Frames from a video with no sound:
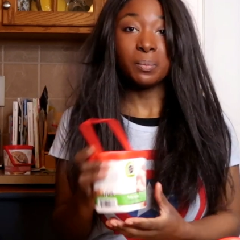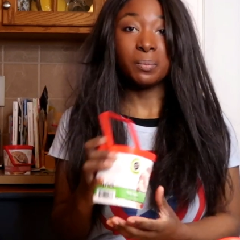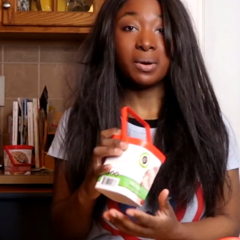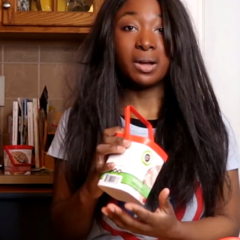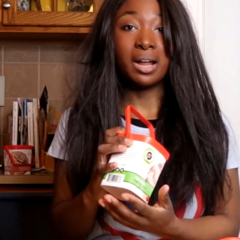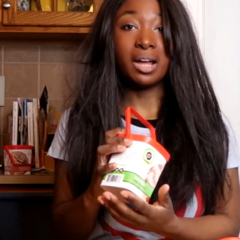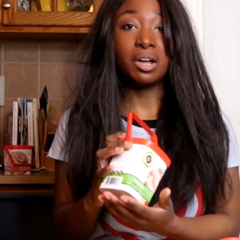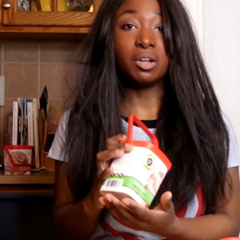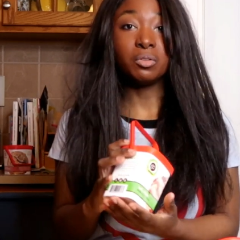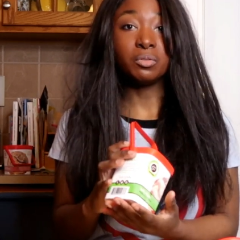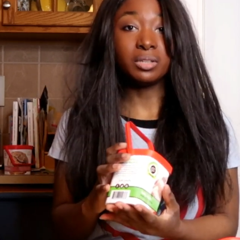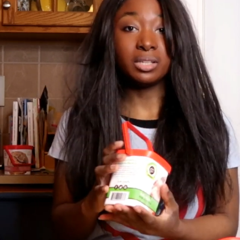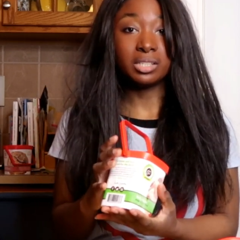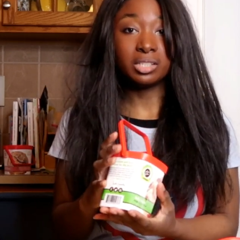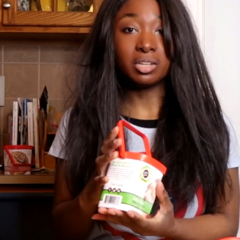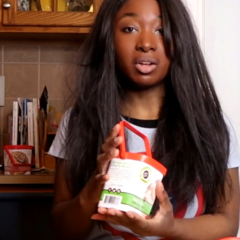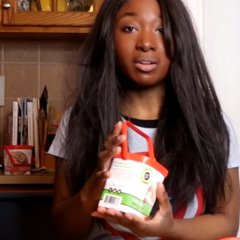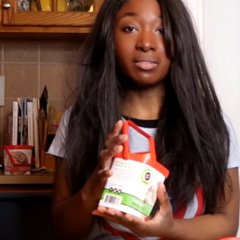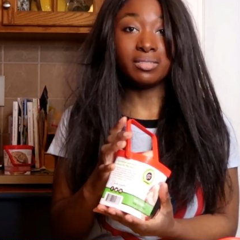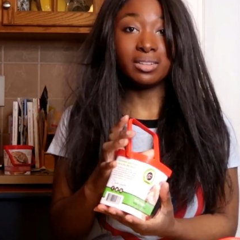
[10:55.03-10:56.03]
But I only
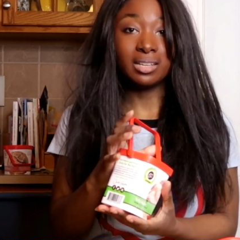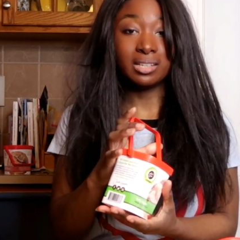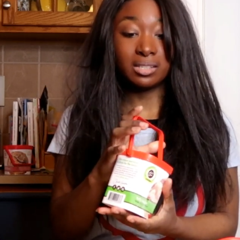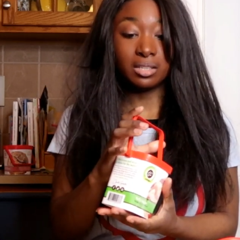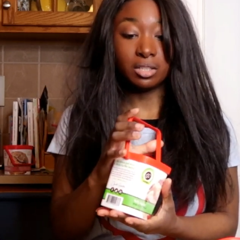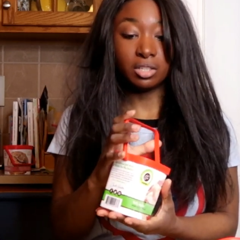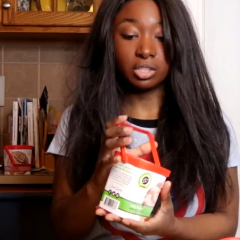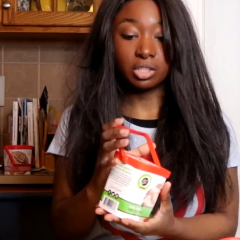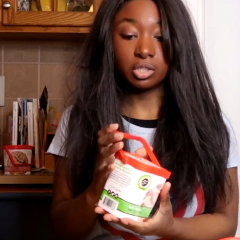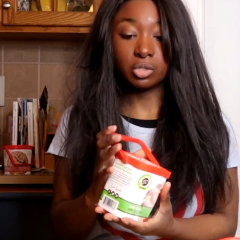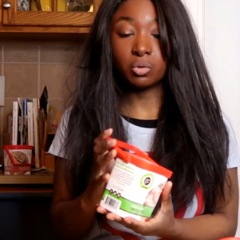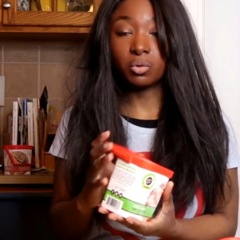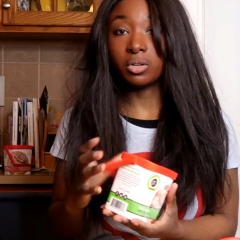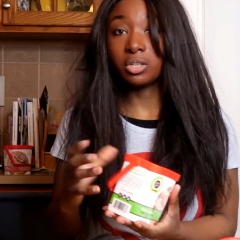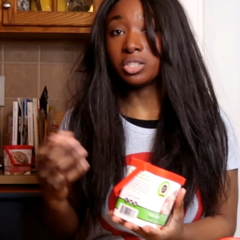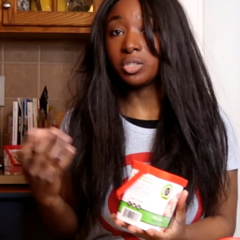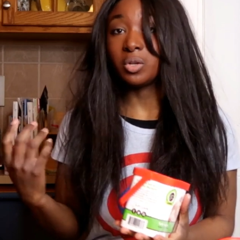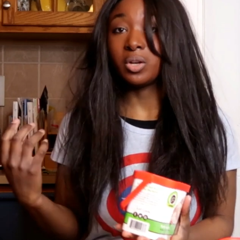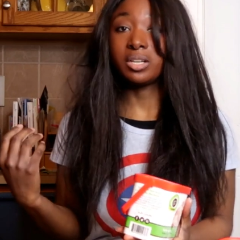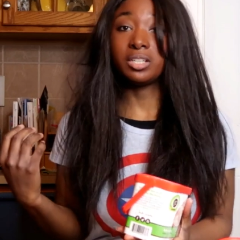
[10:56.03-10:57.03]
saw these in the
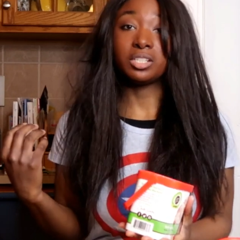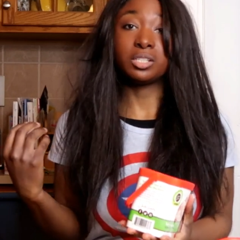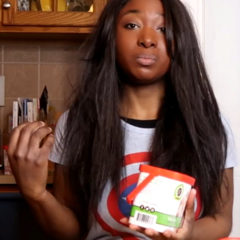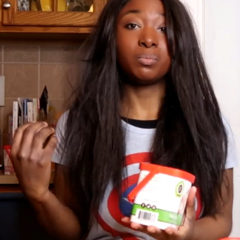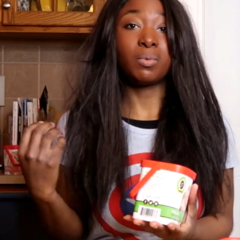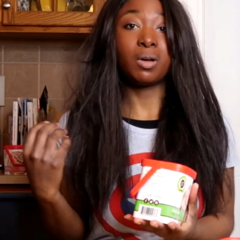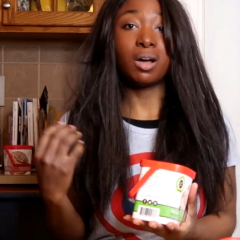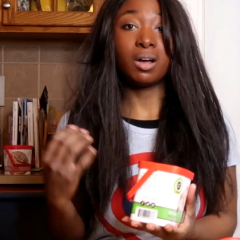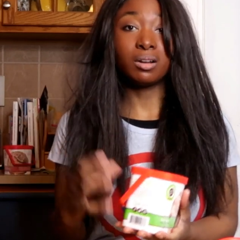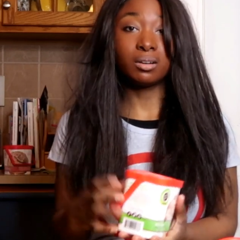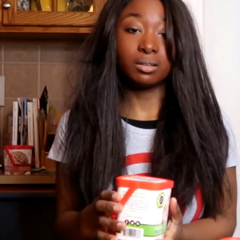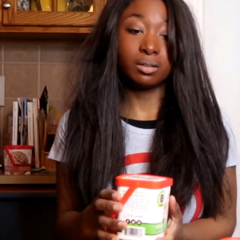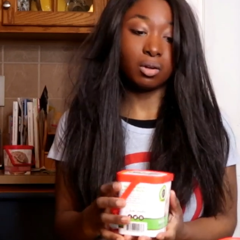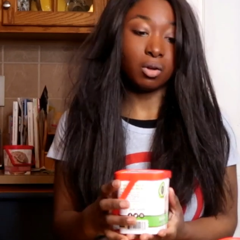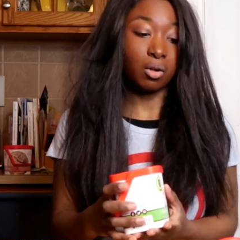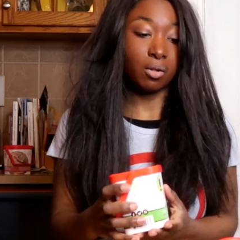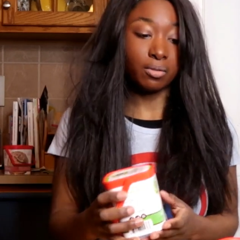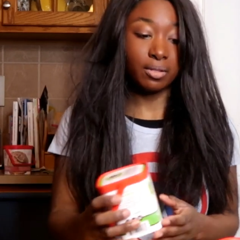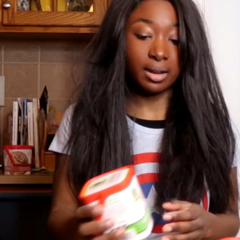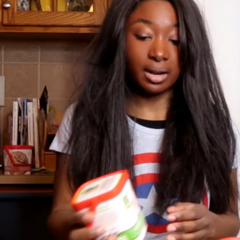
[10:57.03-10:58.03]
store, so I just bought
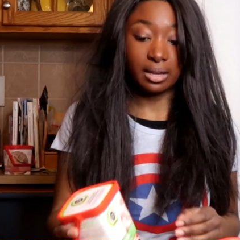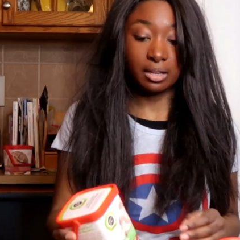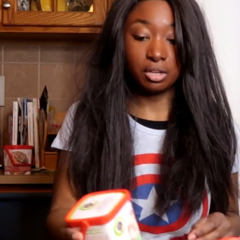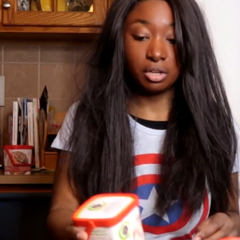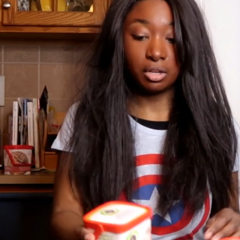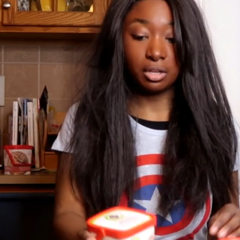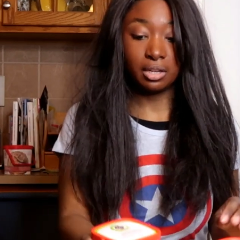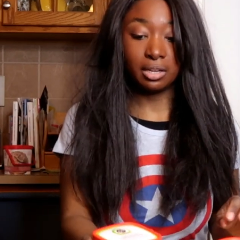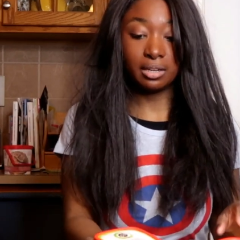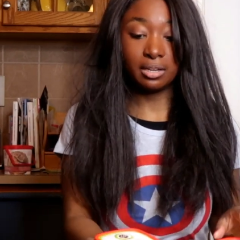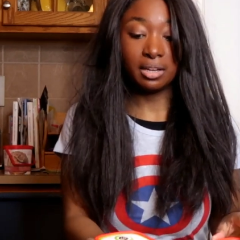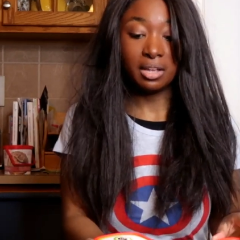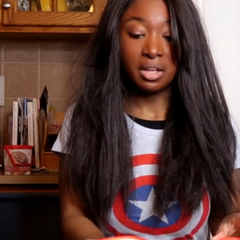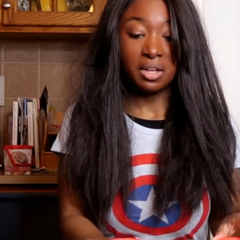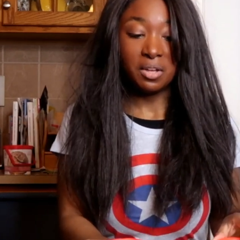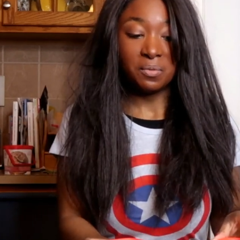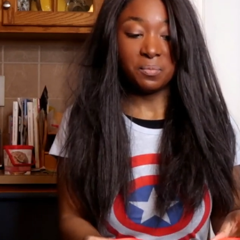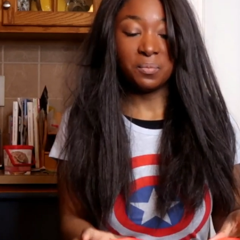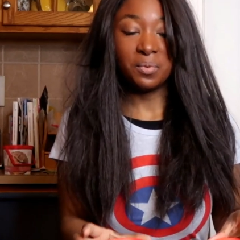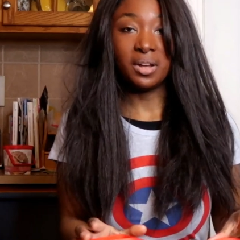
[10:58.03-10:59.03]
all that I
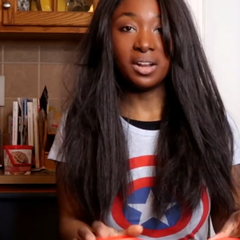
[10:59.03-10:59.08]
could.